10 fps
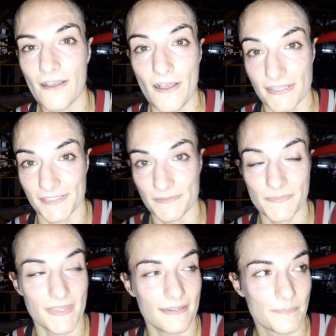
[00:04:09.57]

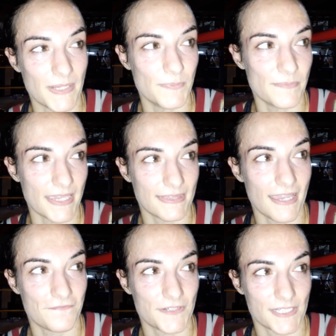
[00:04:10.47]
awesome that people make
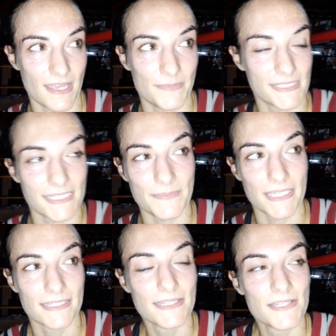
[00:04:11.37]
the effort to come and see me.